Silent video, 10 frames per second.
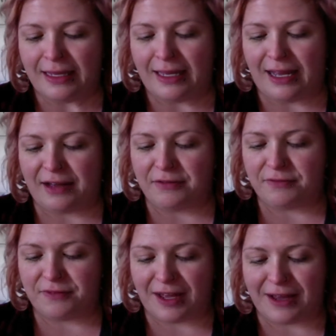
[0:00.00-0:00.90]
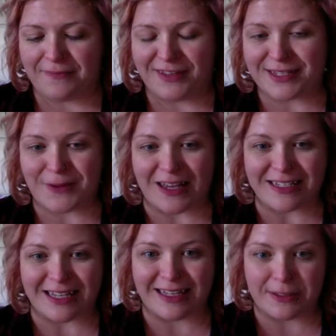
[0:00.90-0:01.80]
of this wax.
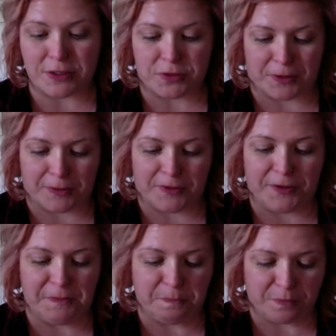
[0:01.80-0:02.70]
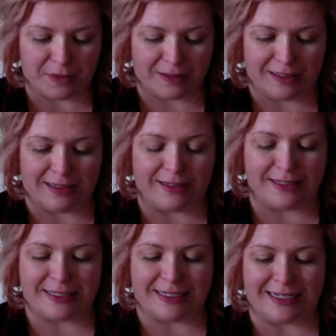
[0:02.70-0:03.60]
I think it's adorable. The little
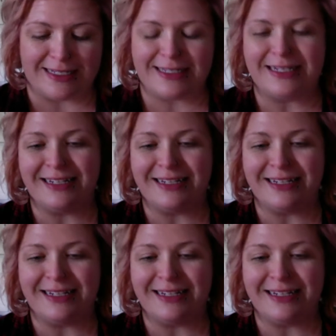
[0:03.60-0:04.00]
six